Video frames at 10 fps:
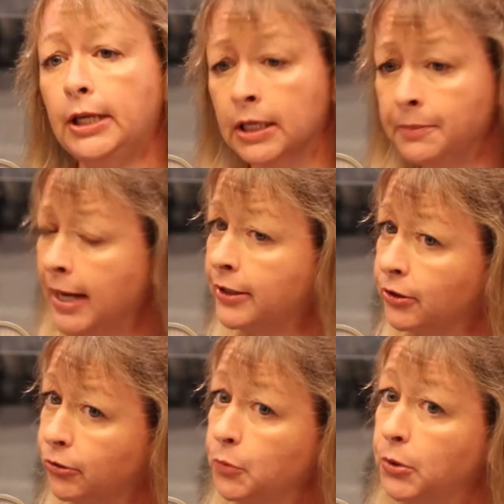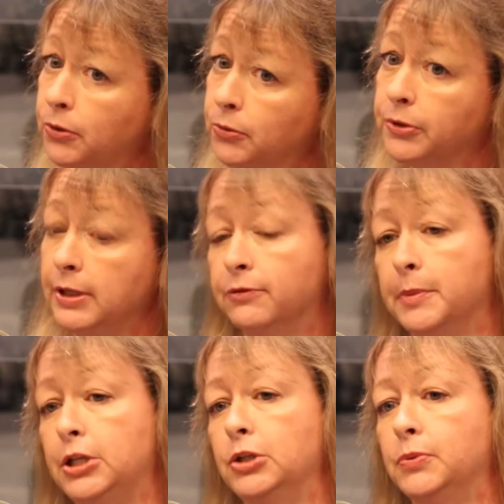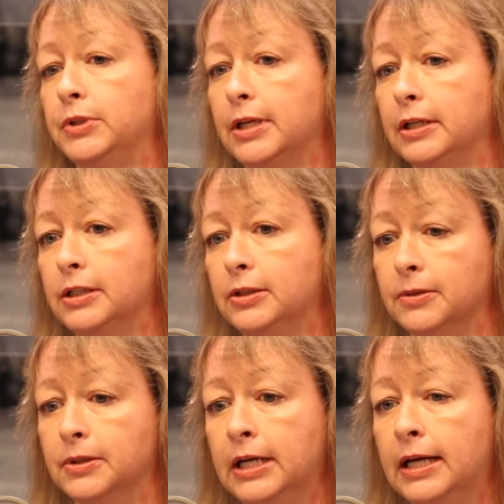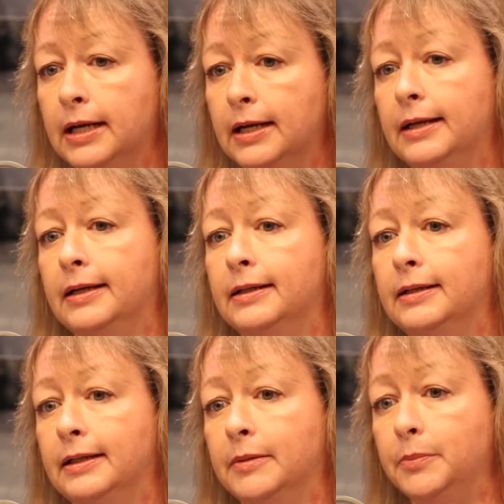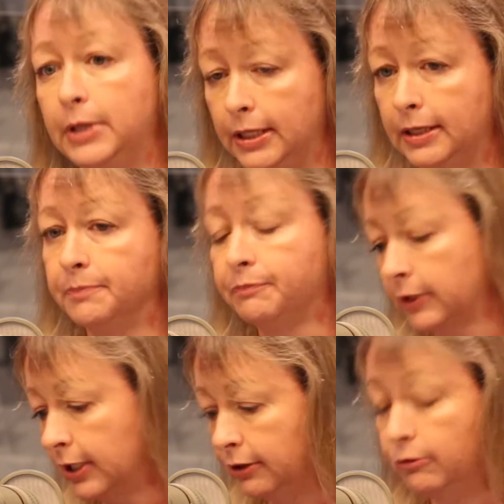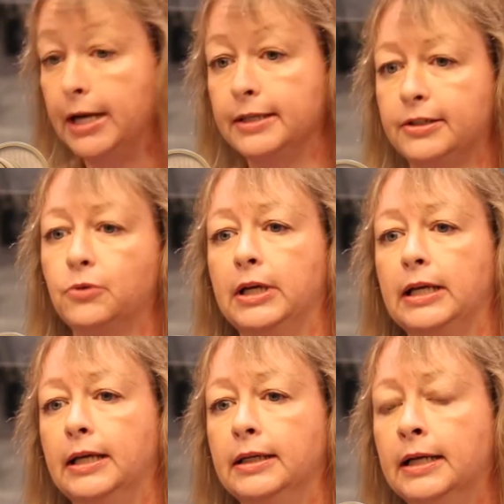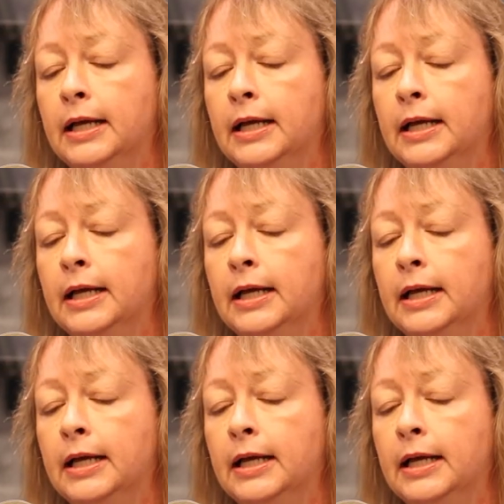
compared to the group who thought the information was going to uh, um, be erased quickly.